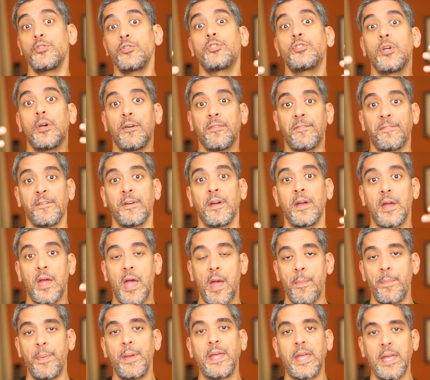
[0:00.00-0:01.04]
of
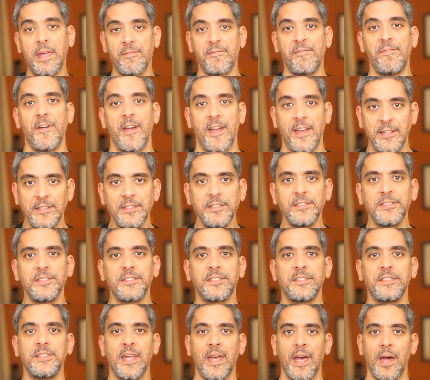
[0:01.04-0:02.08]
epic events
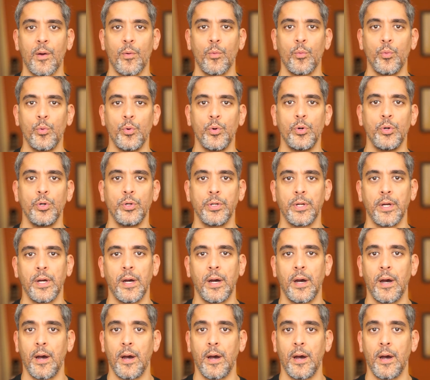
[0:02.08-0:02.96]
that would